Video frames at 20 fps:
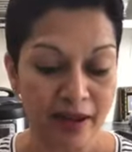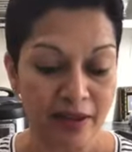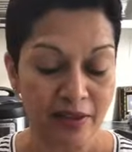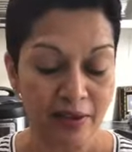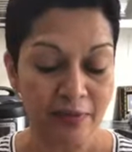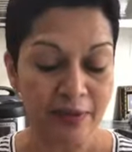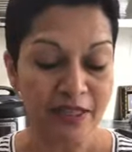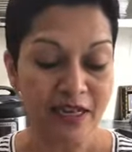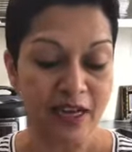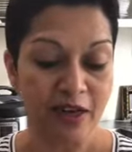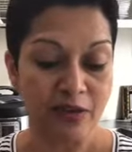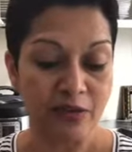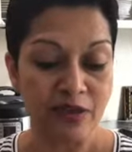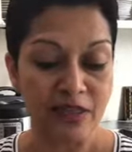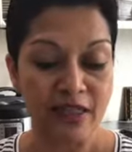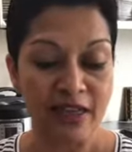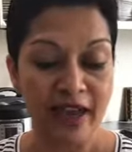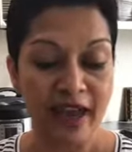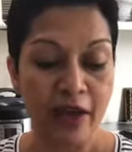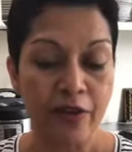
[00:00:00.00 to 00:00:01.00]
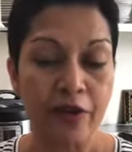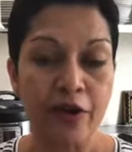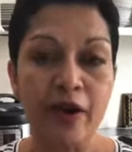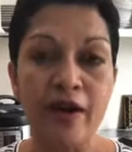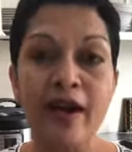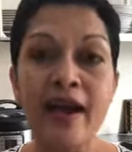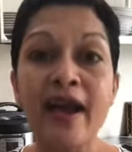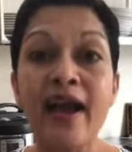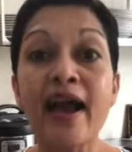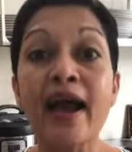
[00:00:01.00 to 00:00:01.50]
potatoes together,
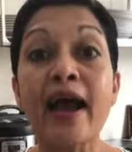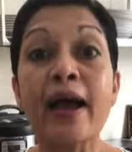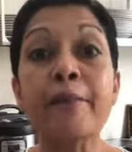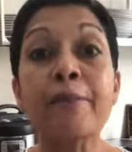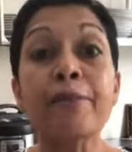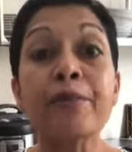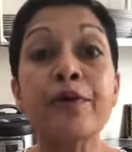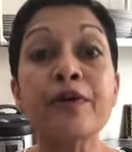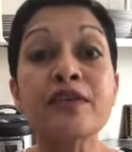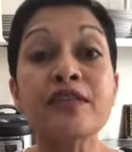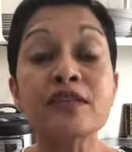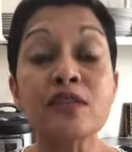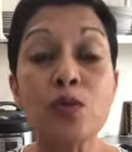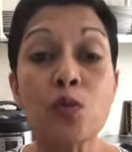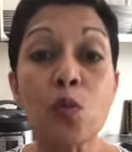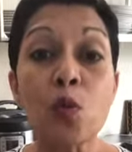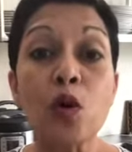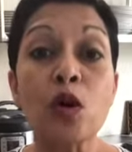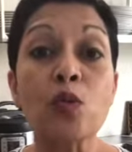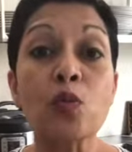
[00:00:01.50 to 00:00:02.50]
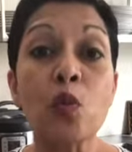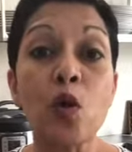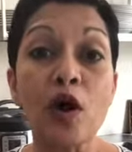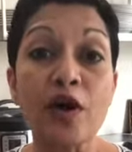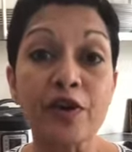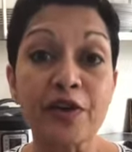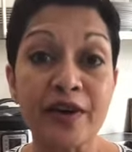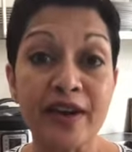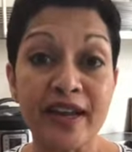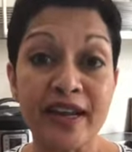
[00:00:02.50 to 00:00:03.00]
and put some warm
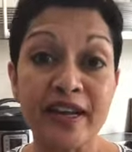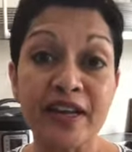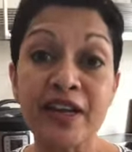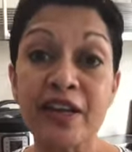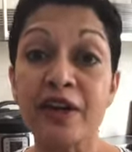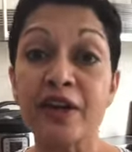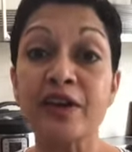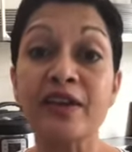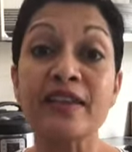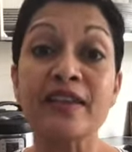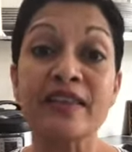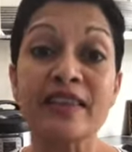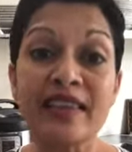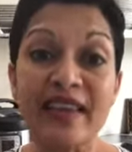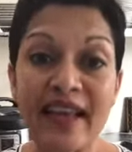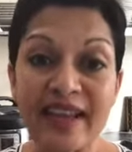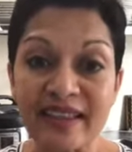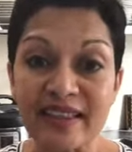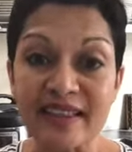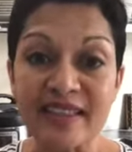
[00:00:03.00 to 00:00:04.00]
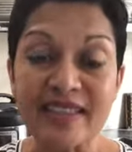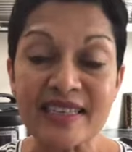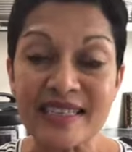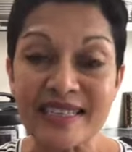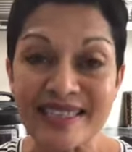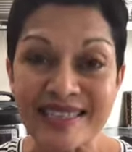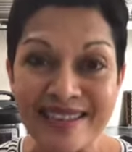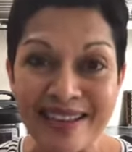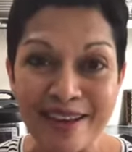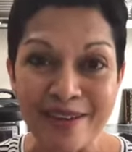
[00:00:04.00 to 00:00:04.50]
water in here. Let this
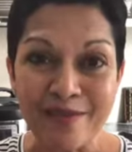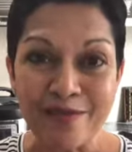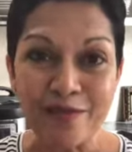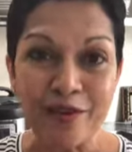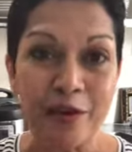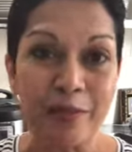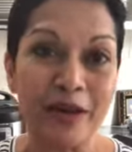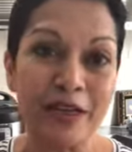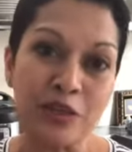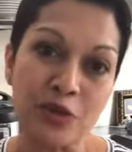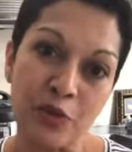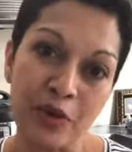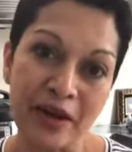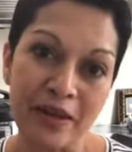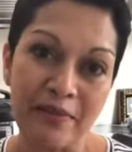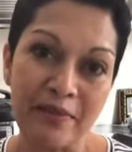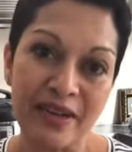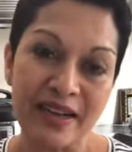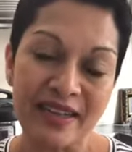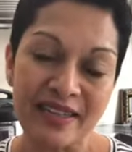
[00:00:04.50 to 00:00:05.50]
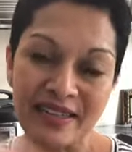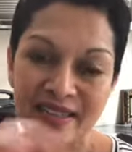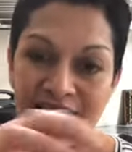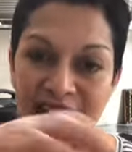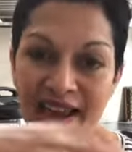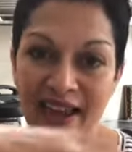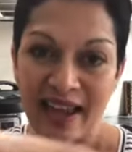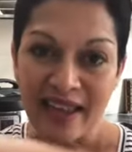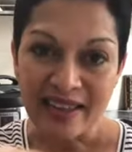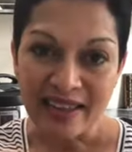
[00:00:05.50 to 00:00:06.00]
sit for about 20 minutes,
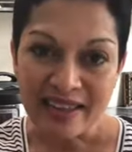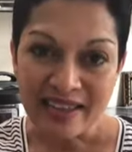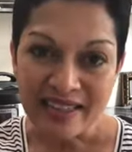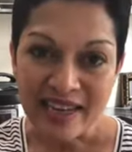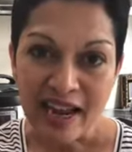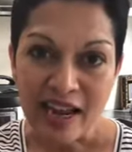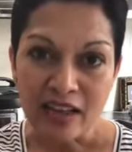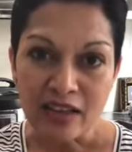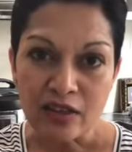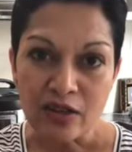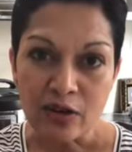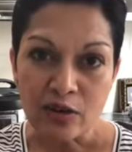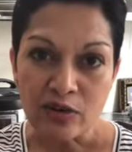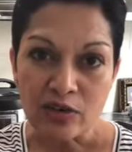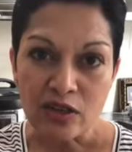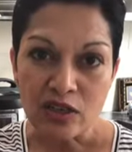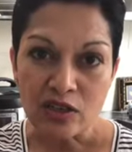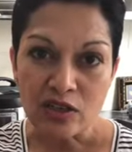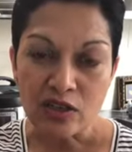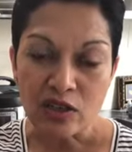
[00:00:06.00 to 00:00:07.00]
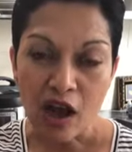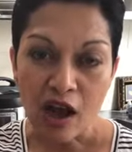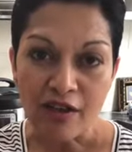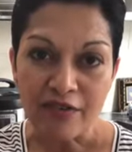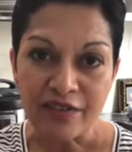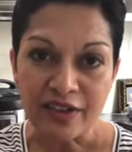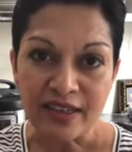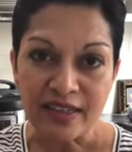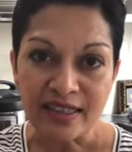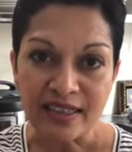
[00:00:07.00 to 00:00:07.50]
and then take those
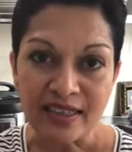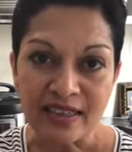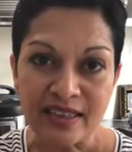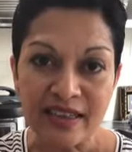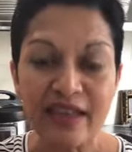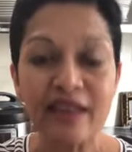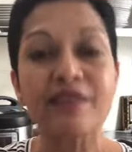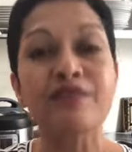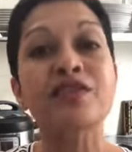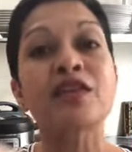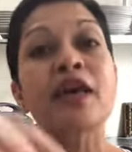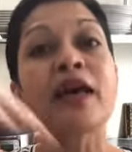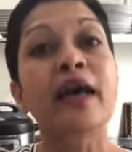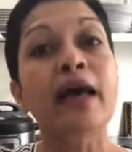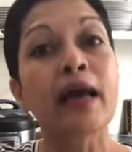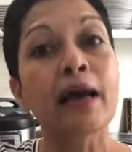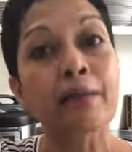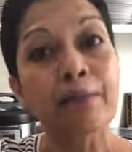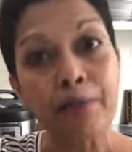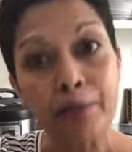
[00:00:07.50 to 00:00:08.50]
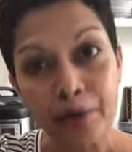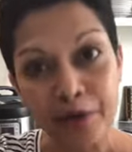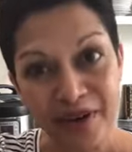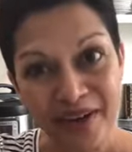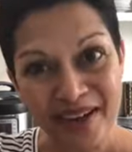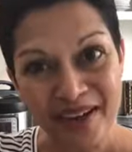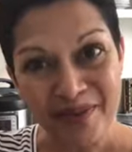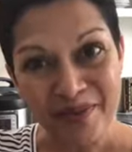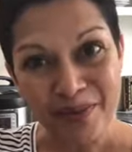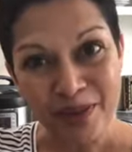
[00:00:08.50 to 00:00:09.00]
softened leaves and put
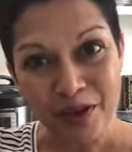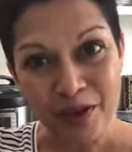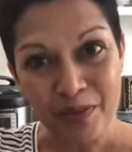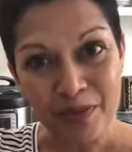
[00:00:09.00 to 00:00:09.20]
it in with your